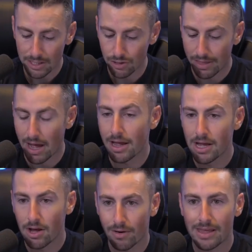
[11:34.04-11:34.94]
So I thought,
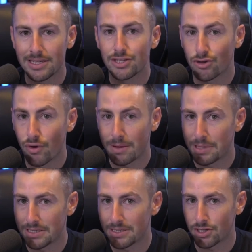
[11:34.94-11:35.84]
okay, this is a great
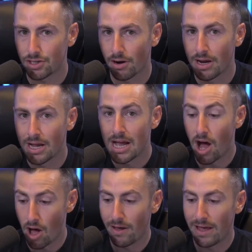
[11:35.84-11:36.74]
place to start.
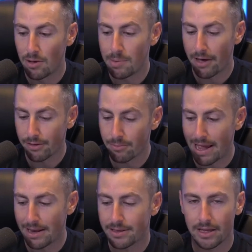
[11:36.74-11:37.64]
I'll help other
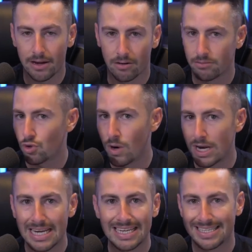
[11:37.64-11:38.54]
men that are
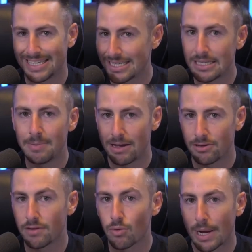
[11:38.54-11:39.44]
twenty to sixty
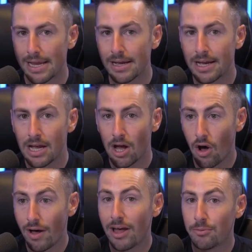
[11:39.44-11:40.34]
pounds overweight.
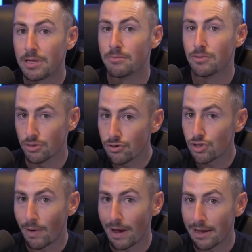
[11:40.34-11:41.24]
I'll help them
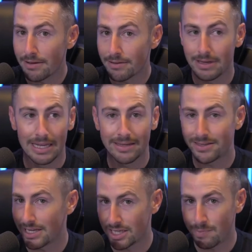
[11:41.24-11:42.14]
lose weight, get a
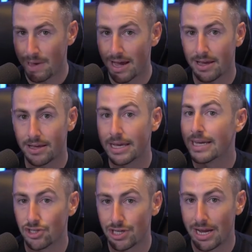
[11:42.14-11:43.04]
six pack, get
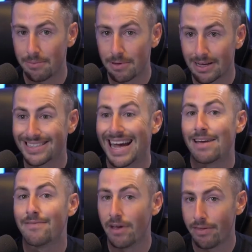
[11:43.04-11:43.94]
in shape, because
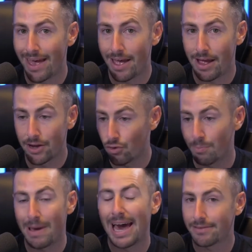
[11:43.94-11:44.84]
I've done that. I know the
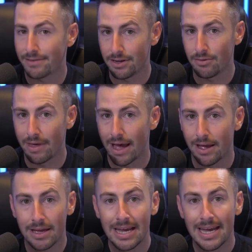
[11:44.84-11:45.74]
path to do that.
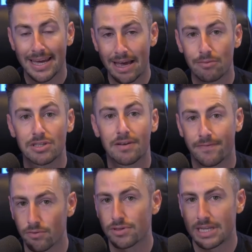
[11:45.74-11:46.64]
And that was the
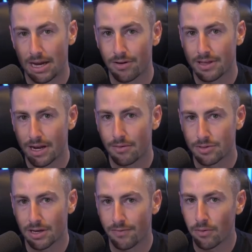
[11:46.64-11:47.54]
first area that I
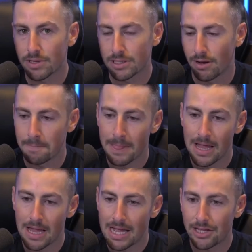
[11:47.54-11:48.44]
was going to focus on.
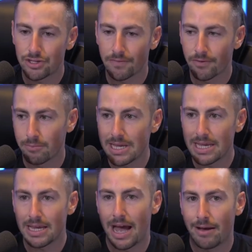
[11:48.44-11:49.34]
And so for
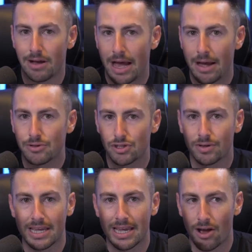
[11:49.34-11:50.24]
me, I, I was
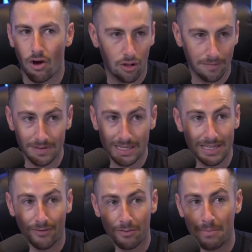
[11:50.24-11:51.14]
looking at all of these
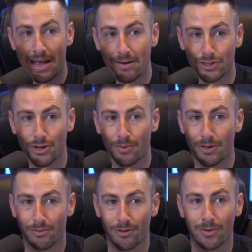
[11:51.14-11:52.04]
different men. I was going
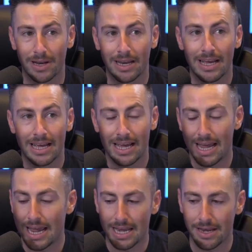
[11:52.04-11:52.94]
through and,
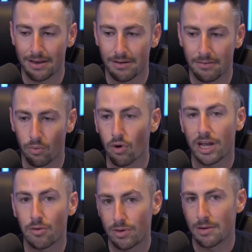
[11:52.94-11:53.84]
and
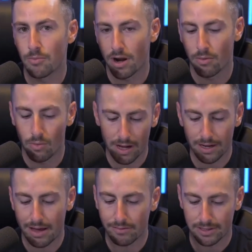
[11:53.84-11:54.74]
working with them one-on-one.
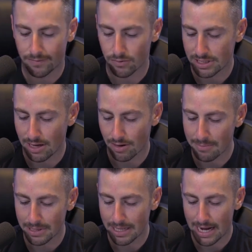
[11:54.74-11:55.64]
And that was the first style
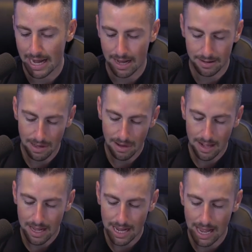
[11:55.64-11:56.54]
company that I had.
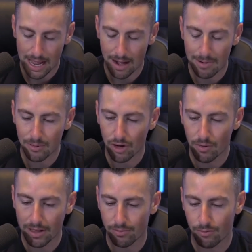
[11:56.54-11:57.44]
And I remember
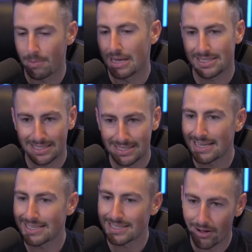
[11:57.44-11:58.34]
going through about
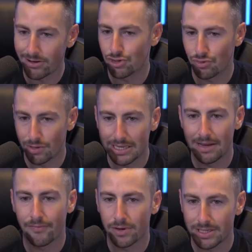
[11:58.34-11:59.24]
six hundred
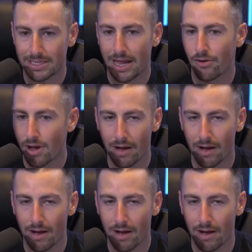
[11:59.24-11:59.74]
different style